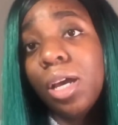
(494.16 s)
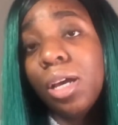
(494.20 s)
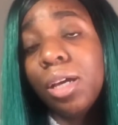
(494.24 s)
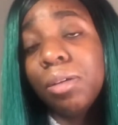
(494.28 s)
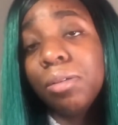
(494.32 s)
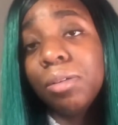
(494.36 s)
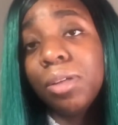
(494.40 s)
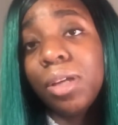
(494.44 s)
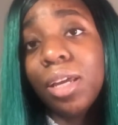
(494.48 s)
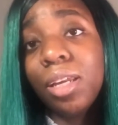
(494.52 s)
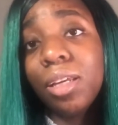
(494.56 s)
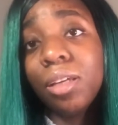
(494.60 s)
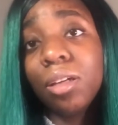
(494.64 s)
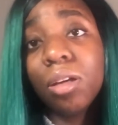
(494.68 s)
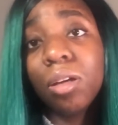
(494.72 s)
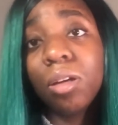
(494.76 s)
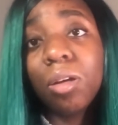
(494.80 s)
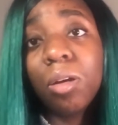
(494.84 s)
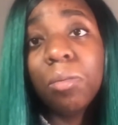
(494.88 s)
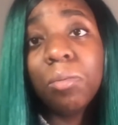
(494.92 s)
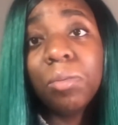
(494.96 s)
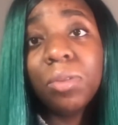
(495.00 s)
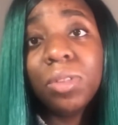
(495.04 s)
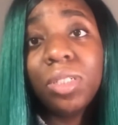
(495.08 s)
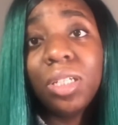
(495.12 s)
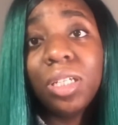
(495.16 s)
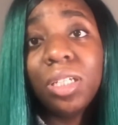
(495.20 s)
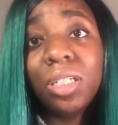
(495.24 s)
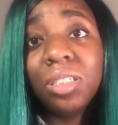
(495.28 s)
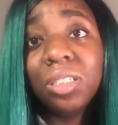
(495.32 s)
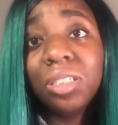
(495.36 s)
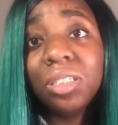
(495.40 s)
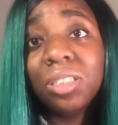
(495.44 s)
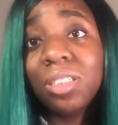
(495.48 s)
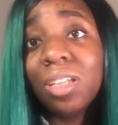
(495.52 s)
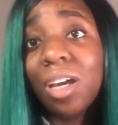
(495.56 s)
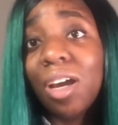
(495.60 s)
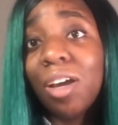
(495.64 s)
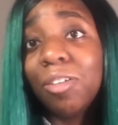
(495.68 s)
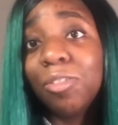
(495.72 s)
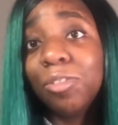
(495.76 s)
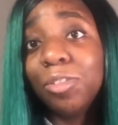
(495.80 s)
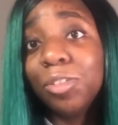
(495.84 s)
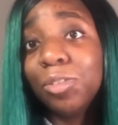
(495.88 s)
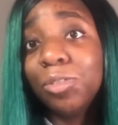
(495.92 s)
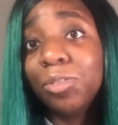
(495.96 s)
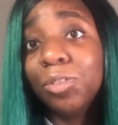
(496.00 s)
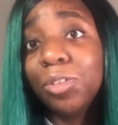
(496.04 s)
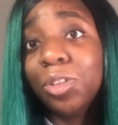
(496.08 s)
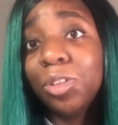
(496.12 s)
getting accommodations
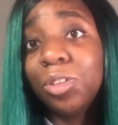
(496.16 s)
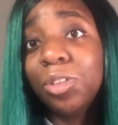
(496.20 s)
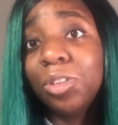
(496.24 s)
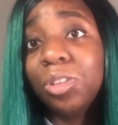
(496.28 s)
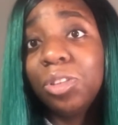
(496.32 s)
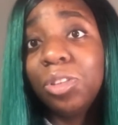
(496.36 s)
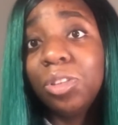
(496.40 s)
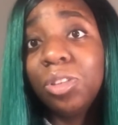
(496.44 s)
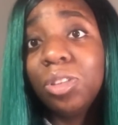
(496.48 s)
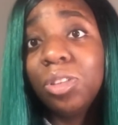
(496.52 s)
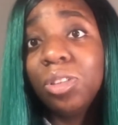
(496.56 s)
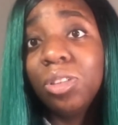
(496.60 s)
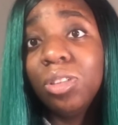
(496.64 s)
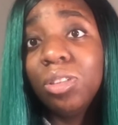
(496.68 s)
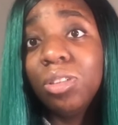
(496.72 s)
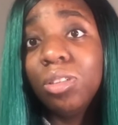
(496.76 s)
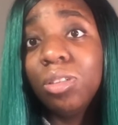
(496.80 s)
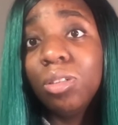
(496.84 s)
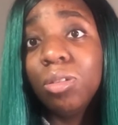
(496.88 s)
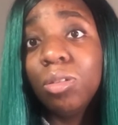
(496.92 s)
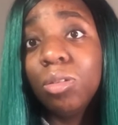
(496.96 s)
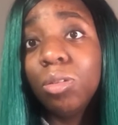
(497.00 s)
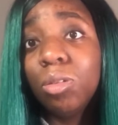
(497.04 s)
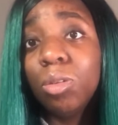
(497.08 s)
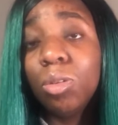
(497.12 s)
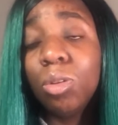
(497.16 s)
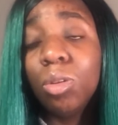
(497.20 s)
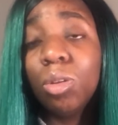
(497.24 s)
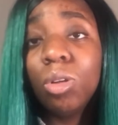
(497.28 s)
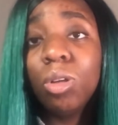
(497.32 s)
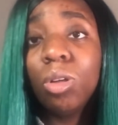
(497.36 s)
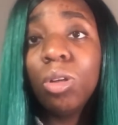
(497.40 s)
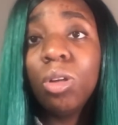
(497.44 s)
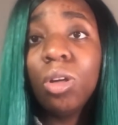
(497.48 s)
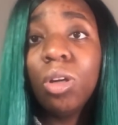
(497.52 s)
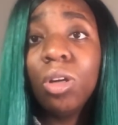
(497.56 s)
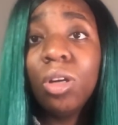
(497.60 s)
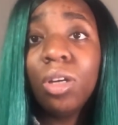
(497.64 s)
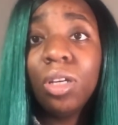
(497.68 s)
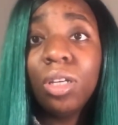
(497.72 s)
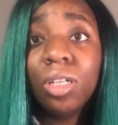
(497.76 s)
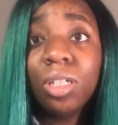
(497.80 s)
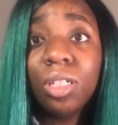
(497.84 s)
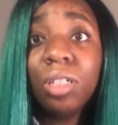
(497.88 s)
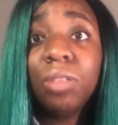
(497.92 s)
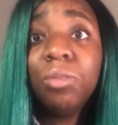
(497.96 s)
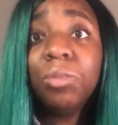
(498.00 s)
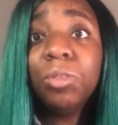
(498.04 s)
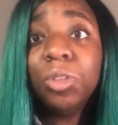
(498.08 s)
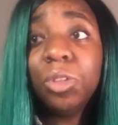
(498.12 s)
after first year or
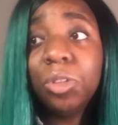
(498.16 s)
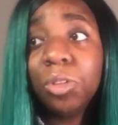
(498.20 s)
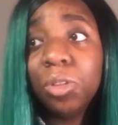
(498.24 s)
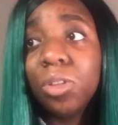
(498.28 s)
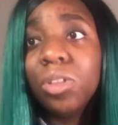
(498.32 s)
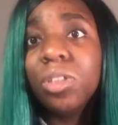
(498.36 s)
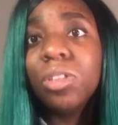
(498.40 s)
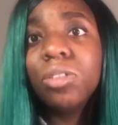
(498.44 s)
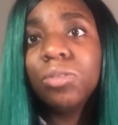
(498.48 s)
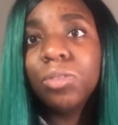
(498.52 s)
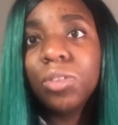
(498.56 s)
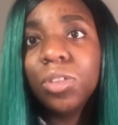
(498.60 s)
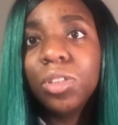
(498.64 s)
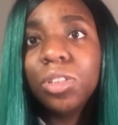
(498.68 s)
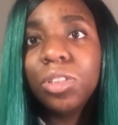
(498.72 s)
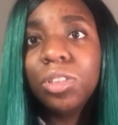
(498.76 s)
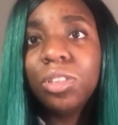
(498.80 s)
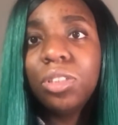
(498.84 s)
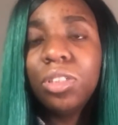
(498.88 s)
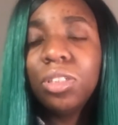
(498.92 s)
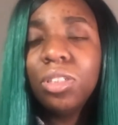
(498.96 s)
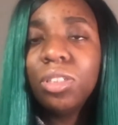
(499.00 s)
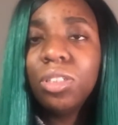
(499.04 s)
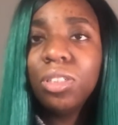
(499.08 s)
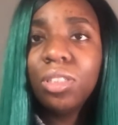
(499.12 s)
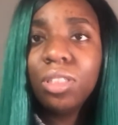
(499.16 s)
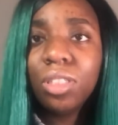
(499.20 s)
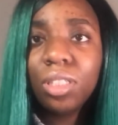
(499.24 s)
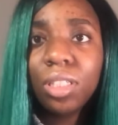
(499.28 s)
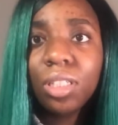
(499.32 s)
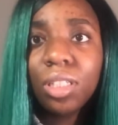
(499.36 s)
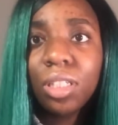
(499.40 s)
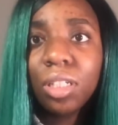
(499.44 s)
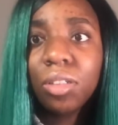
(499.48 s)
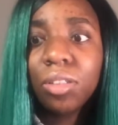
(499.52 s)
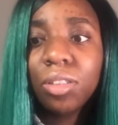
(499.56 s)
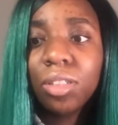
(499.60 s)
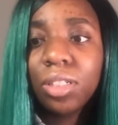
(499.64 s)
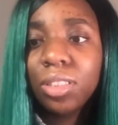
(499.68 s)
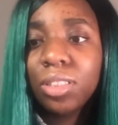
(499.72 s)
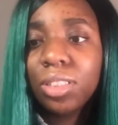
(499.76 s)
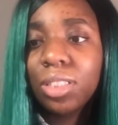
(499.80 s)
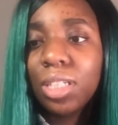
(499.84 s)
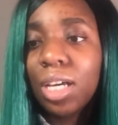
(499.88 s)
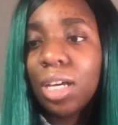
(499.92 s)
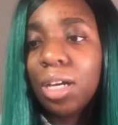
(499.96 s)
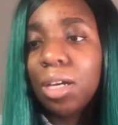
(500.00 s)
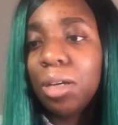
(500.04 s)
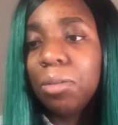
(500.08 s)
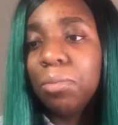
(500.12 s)
even during first year, they're there to
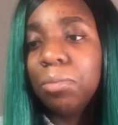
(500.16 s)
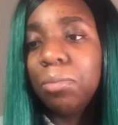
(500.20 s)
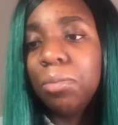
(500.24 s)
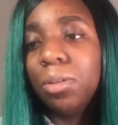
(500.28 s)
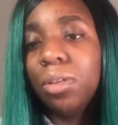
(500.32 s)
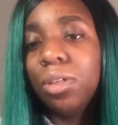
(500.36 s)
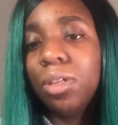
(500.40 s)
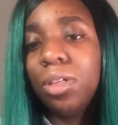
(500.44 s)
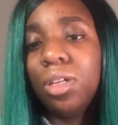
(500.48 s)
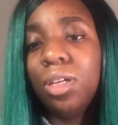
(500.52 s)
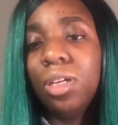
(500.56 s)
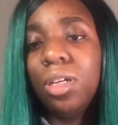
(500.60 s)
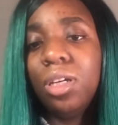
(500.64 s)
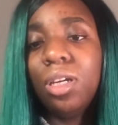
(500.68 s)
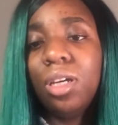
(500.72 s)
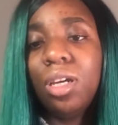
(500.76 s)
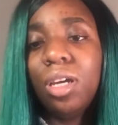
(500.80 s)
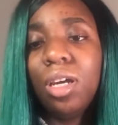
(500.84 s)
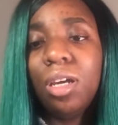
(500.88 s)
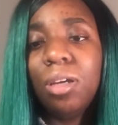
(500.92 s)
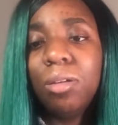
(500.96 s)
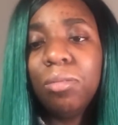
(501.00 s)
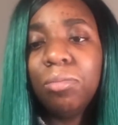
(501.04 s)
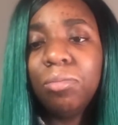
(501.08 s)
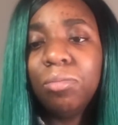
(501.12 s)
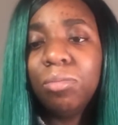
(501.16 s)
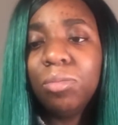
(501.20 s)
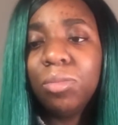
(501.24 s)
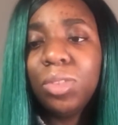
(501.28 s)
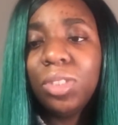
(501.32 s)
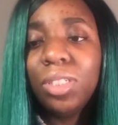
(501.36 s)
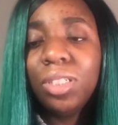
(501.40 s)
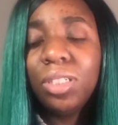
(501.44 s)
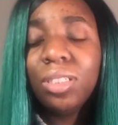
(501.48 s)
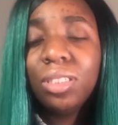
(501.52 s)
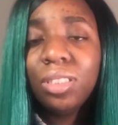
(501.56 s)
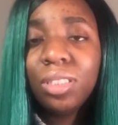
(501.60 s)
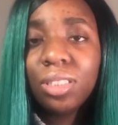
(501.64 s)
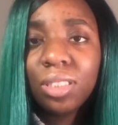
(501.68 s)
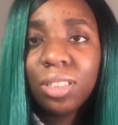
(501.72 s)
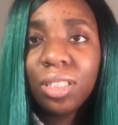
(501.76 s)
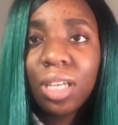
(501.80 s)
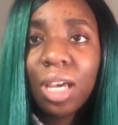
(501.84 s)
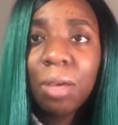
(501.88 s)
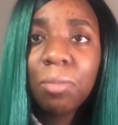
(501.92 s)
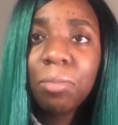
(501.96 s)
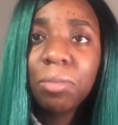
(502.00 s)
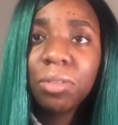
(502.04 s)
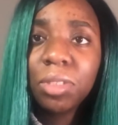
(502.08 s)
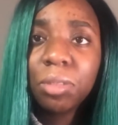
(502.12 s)
help. These
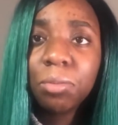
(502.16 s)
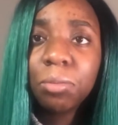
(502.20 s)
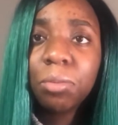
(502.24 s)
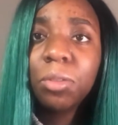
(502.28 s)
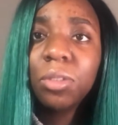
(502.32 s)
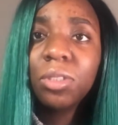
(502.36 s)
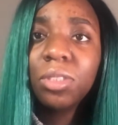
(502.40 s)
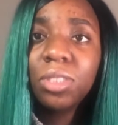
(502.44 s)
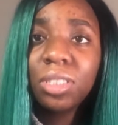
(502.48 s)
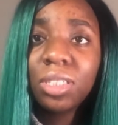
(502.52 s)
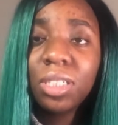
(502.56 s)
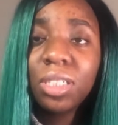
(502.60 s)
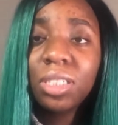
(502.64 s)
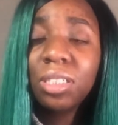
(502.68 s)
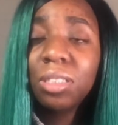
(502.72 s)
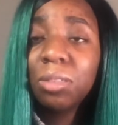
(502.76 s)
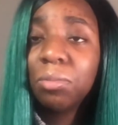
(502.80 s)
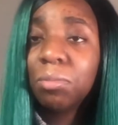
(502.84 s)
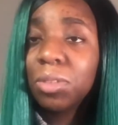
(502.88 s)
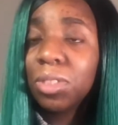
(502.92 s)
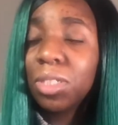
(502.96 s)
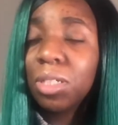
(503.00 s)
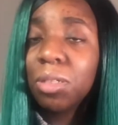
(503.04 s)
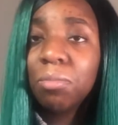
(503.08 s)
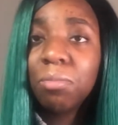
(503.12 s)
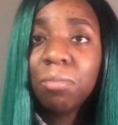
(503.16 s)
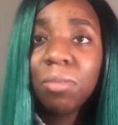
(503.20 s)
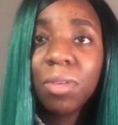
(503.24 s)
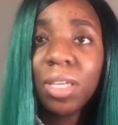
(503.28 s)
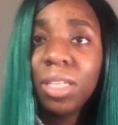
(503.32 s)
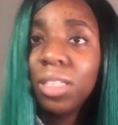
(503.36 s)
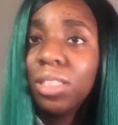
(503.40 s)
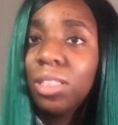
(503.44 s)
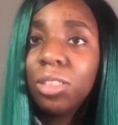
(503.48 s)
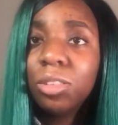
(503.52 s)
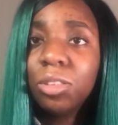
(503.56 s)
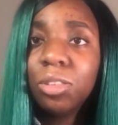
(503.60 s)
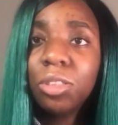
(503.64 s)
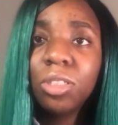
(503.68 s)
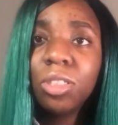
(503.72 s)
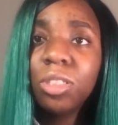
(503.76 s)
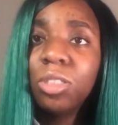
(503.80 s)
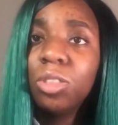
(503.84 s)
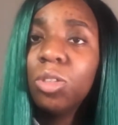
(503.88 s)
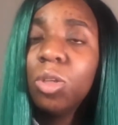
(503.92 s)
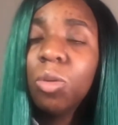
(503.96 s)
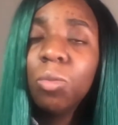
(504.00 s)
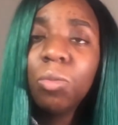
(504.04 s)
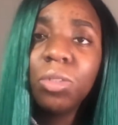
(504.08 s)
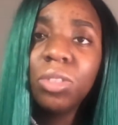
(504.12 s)
type of support systems can make the journey
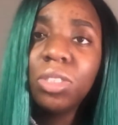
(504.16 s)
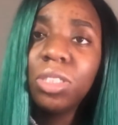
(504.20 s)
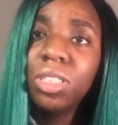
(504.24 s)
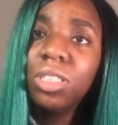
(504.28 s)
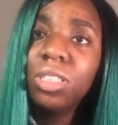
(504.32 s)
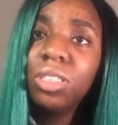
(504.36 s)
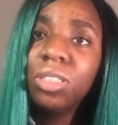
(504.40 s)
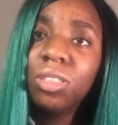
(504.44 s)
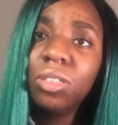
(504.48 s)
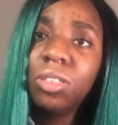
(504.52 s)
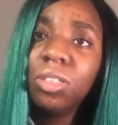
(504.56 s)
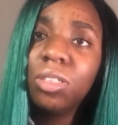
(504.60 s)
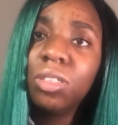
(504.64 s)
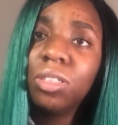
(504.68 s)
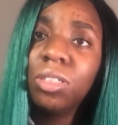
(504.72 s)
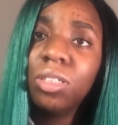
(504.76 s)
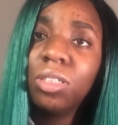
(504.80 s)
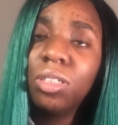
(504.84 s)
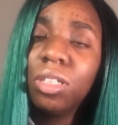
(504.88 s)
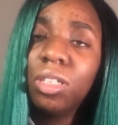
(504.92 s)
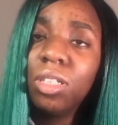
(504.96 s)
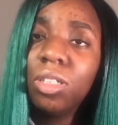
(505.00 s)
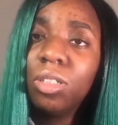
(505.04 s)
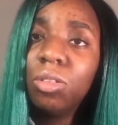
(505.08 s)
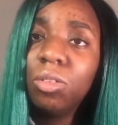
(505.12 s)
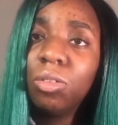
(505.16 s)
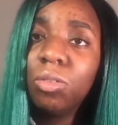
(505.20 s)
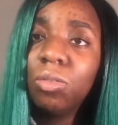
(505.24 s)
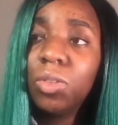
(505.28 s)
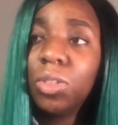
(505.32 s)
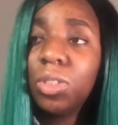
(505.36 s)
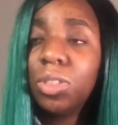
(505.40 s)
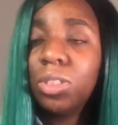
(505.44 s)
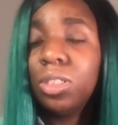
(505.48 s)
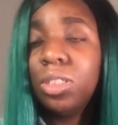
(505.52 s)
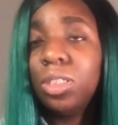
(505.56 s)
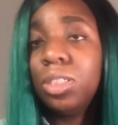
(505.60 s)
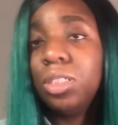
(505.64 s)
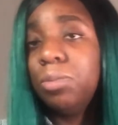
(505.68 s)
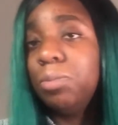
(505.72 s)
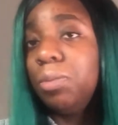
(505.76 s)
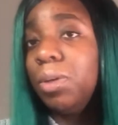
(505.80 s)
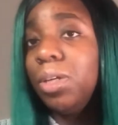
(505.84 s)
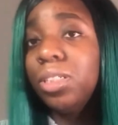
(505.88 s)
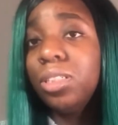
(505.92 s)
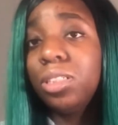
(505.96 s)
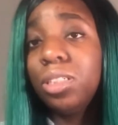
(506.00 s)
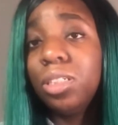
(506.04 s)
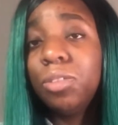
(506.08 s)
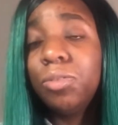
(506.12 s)
so much easier in university,
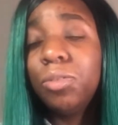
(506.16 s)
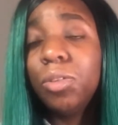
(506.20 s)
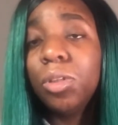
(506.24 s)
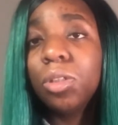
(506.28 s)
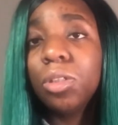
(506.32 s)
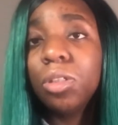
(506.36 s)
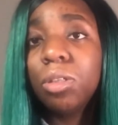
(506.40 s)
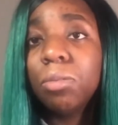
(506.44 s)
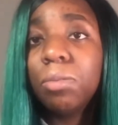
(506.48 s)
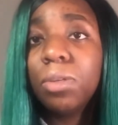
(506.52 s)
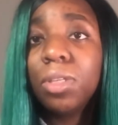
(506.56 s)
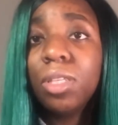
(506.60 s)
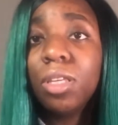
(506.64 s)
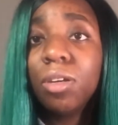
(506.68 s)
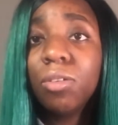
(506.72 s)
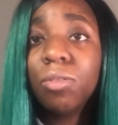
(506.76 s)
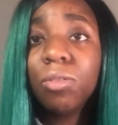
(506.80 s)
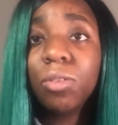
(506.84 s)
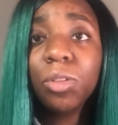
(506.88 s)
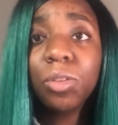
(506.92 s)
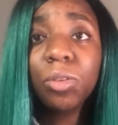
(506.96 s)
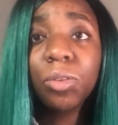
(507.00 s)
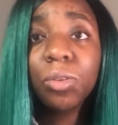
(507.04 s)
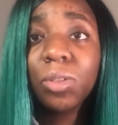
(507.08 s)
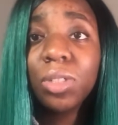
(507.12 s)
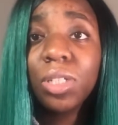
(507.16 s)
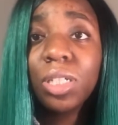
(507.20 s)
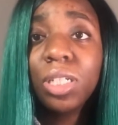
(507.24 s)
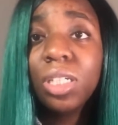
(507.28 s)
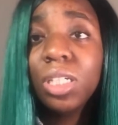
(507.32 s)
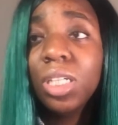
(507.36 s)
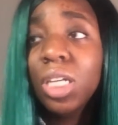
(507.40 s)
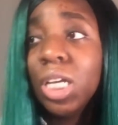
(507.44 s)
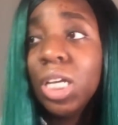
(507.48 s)
especially if you're going to be there for 3